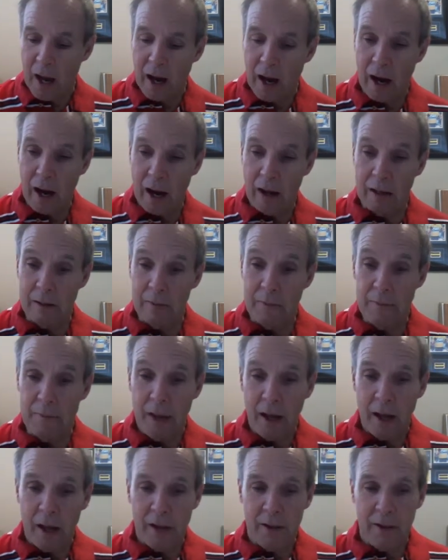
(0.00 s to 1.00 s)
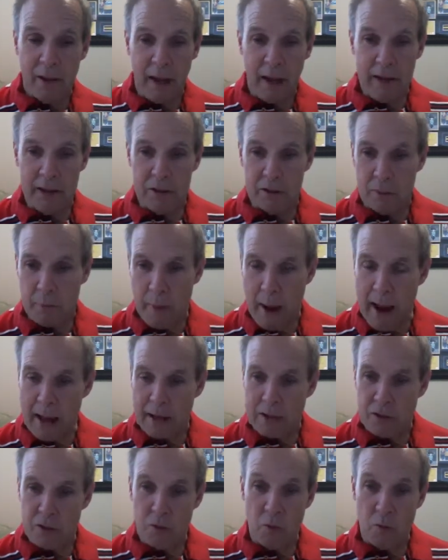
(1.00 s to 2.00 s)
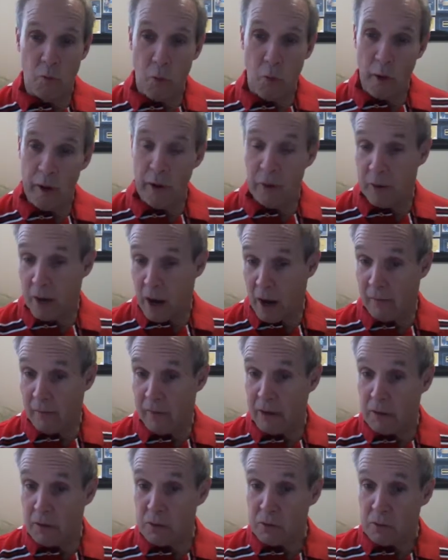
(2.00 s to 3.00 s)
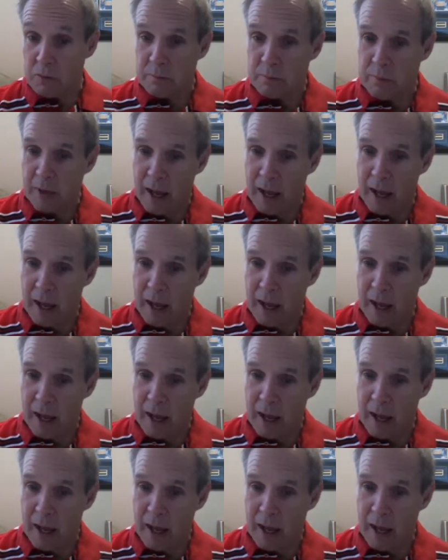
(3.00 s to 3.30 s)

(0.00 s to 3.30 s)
Uh, they dispatched royal governors,